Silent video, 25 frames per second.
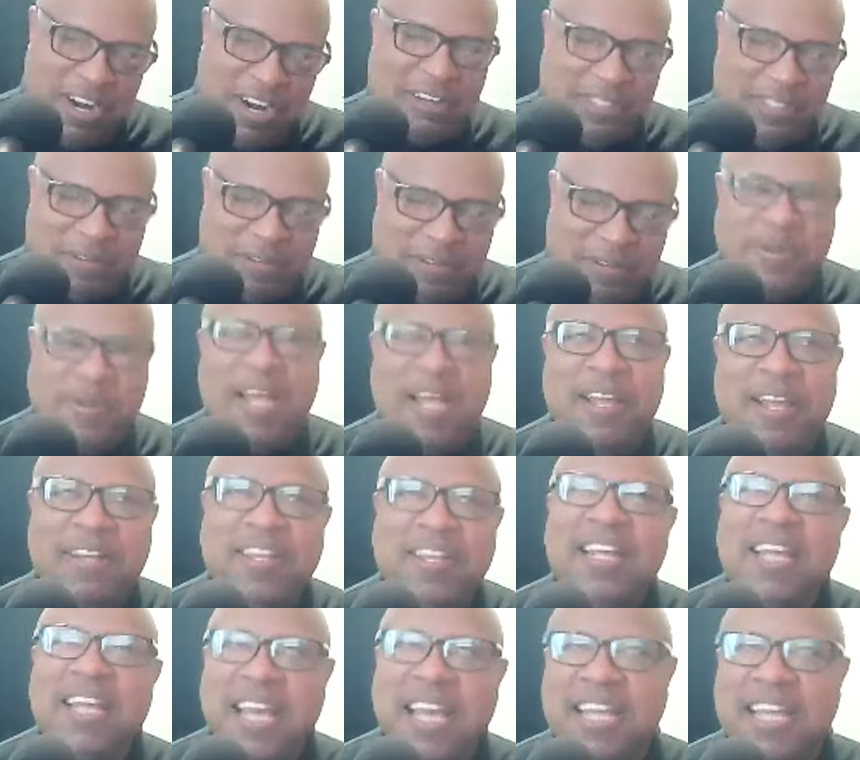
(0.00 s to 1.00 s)
off so mild,
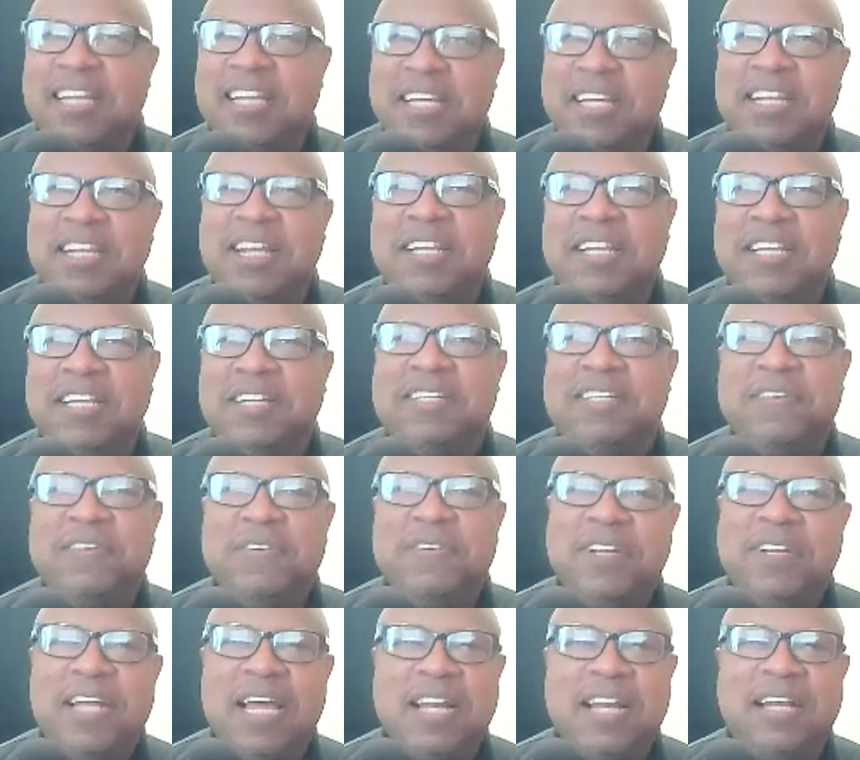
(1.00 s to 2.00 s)
and you and you're
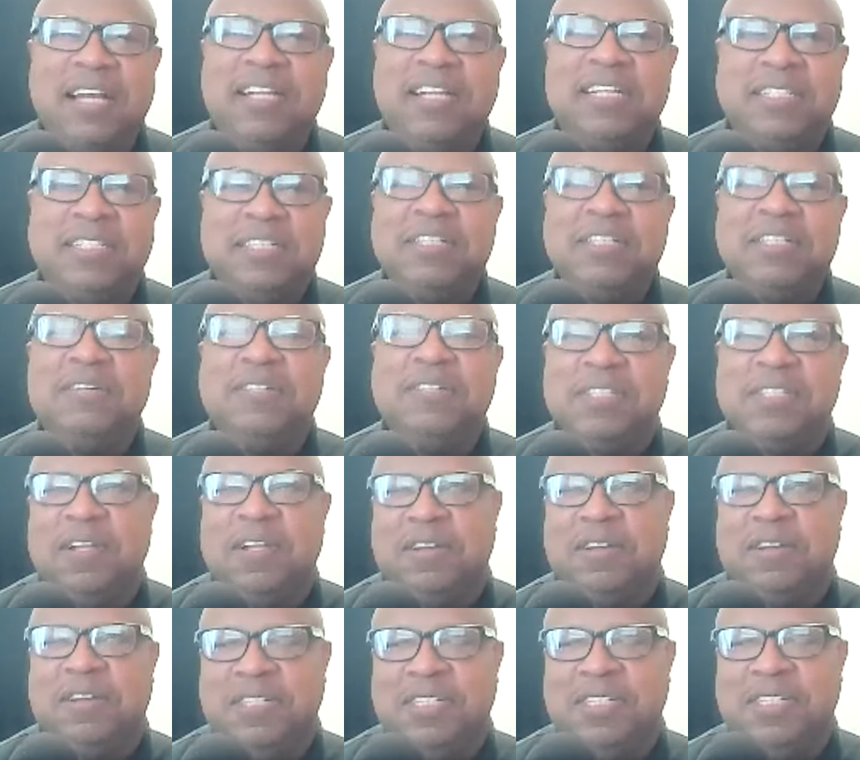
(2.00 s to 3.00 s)
doing that in this new
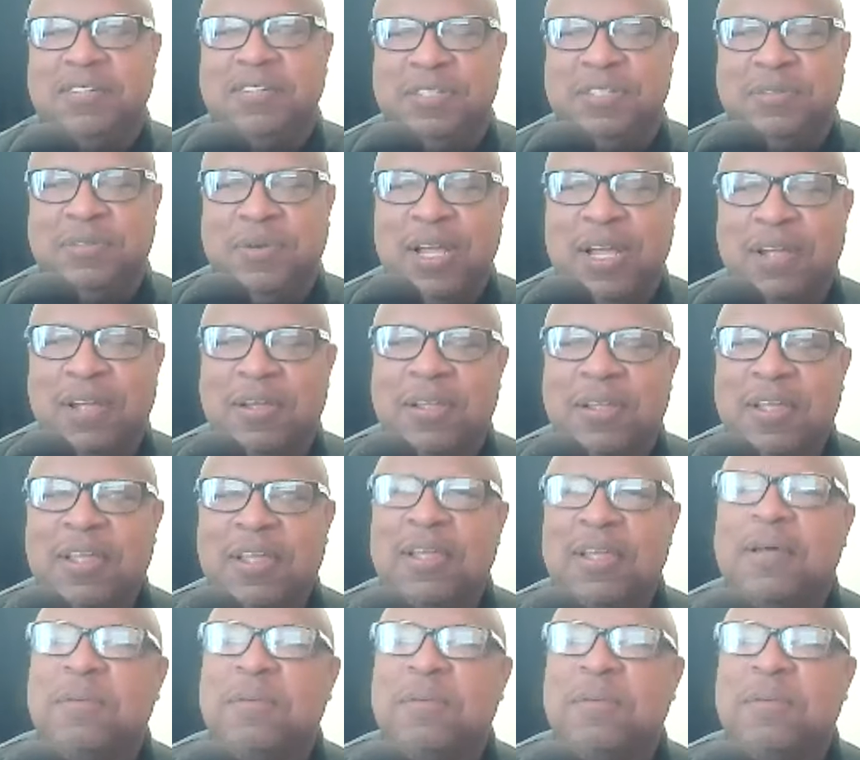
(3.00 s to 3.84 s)
song too as yeah. well.